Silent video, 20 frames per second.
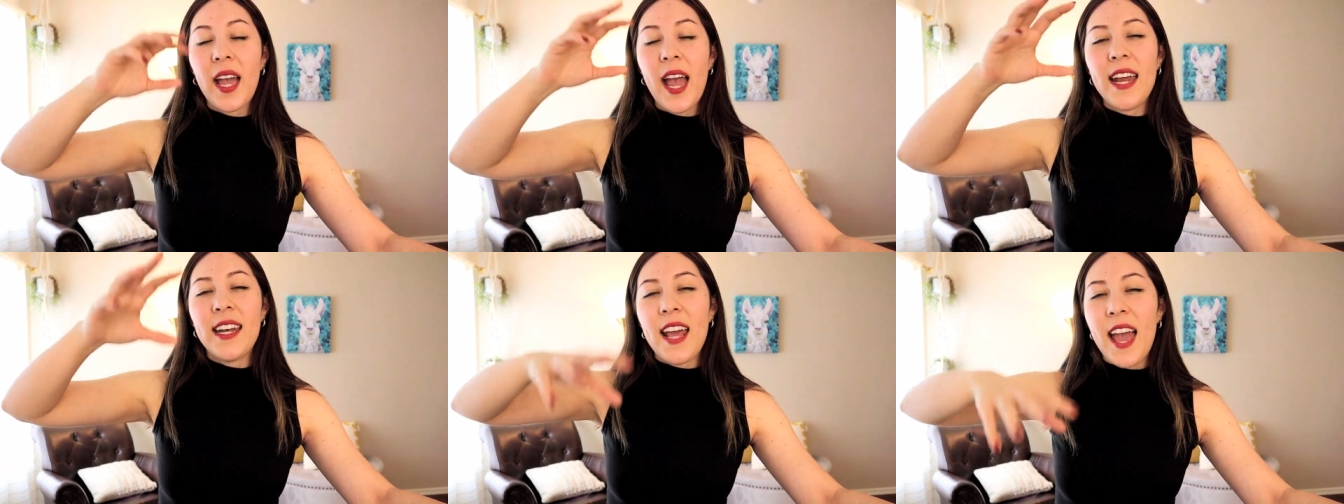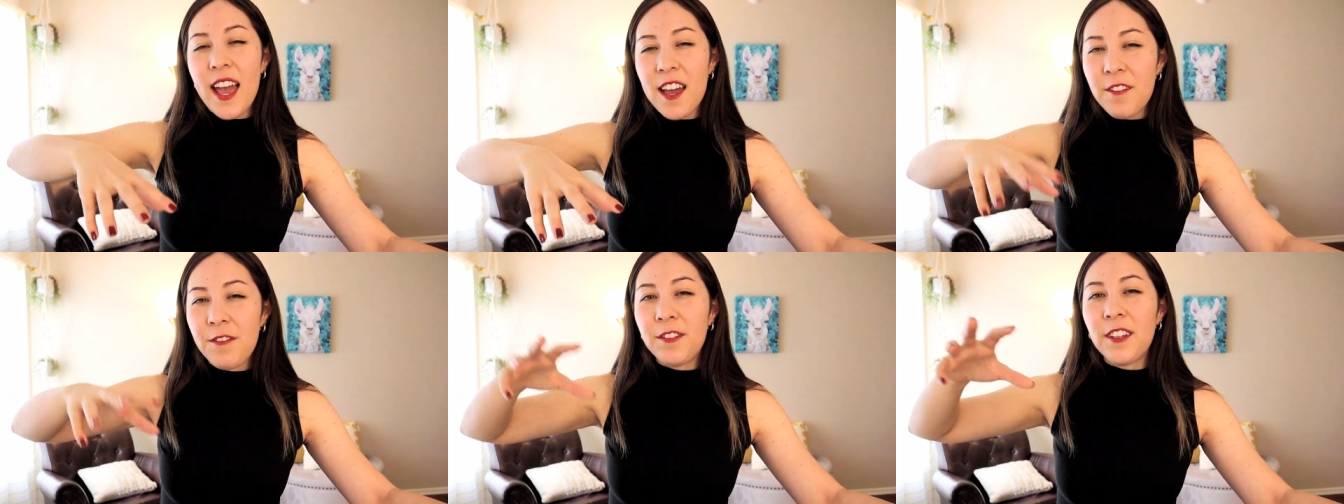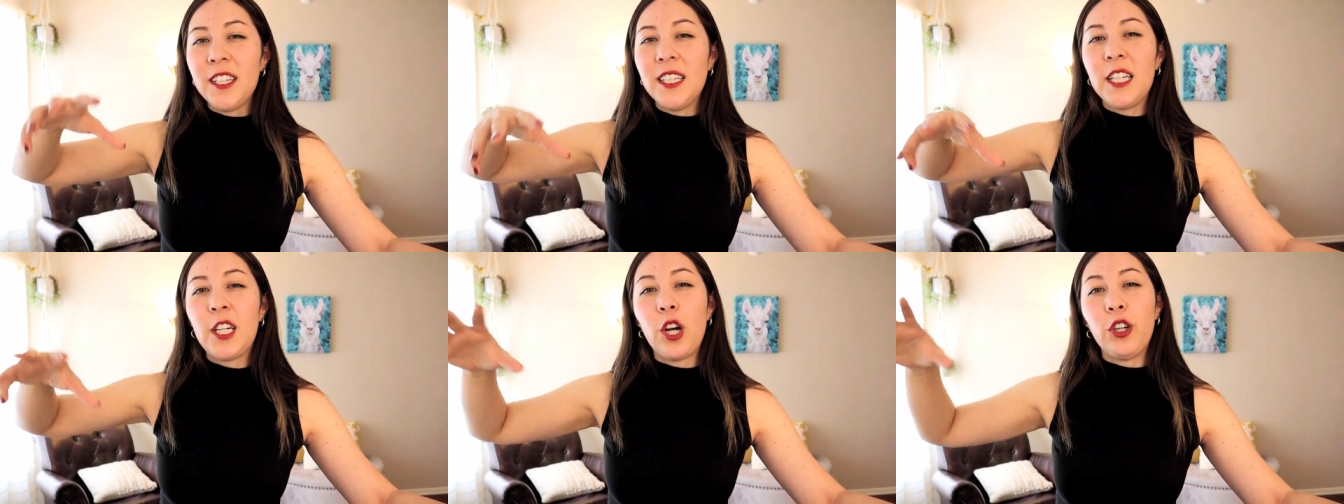And
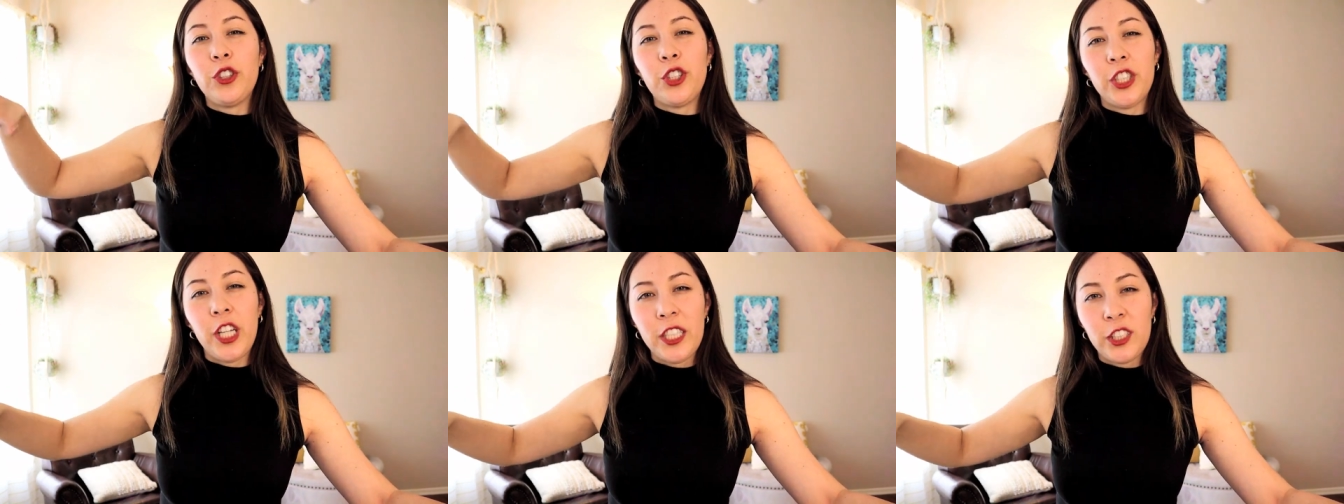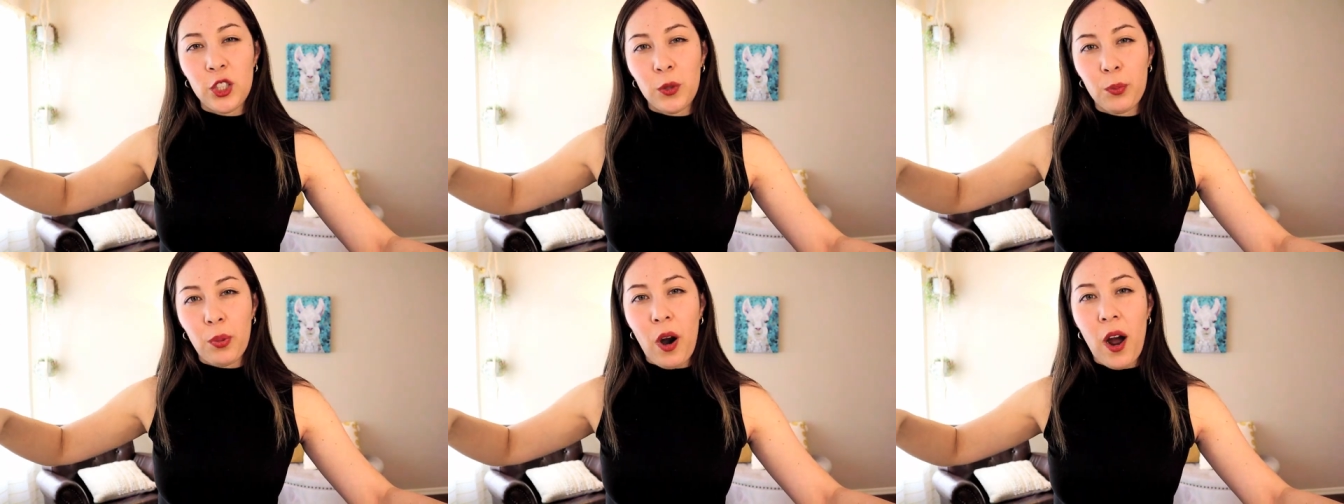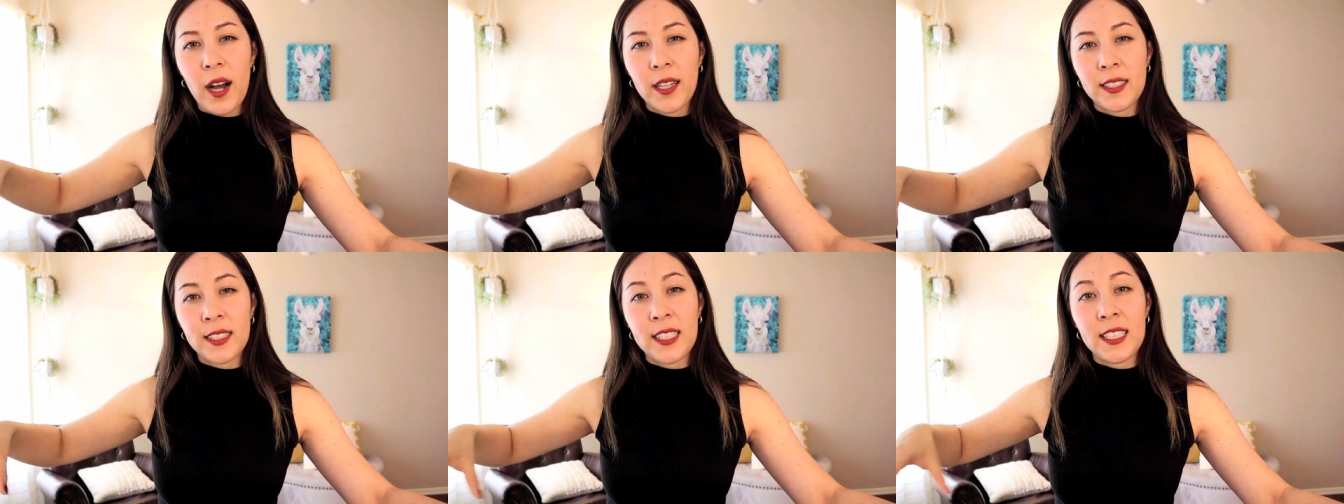if the negotiation
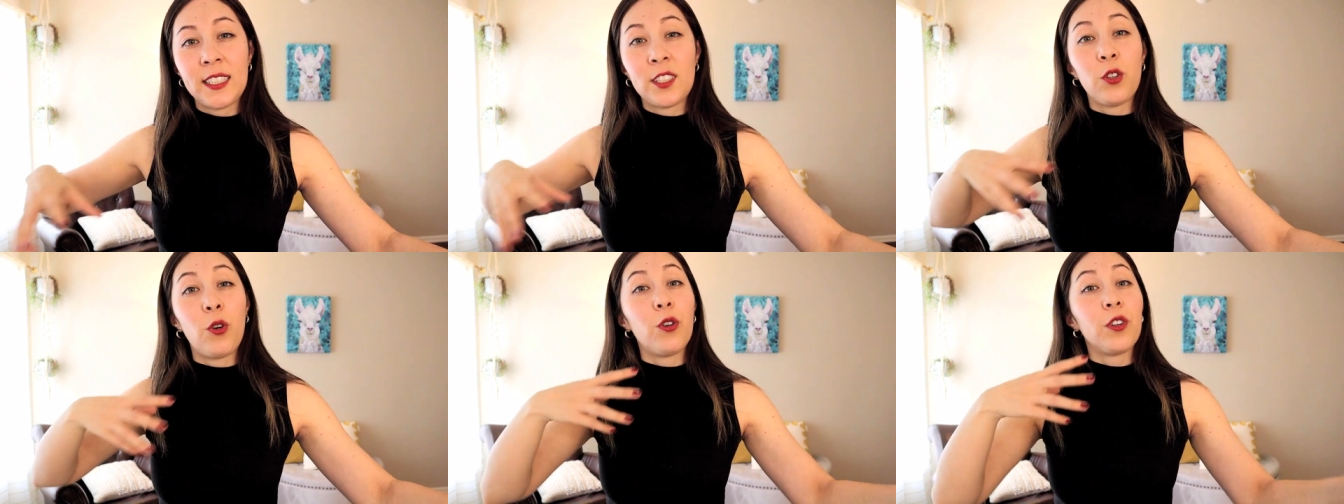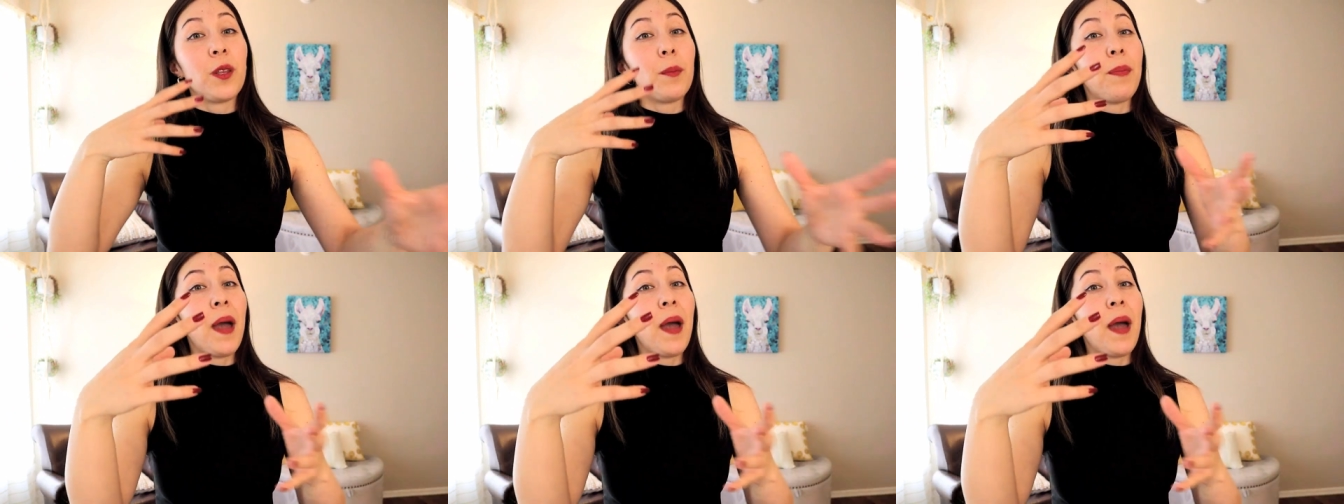process or